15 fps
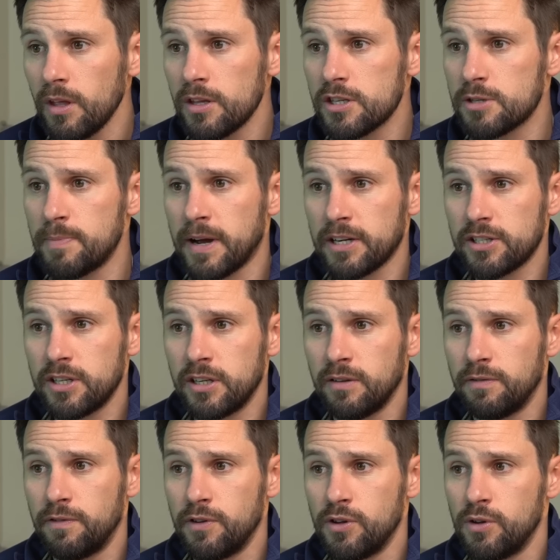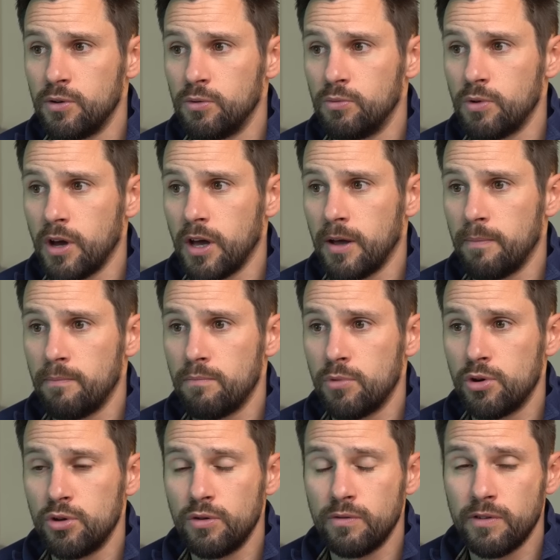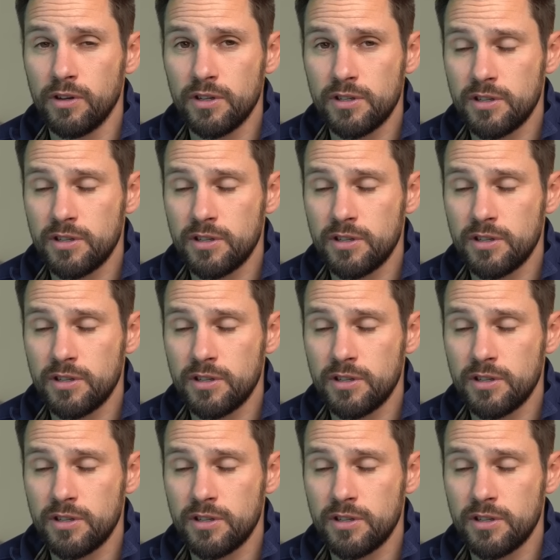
Smashed in a few manoeuvres,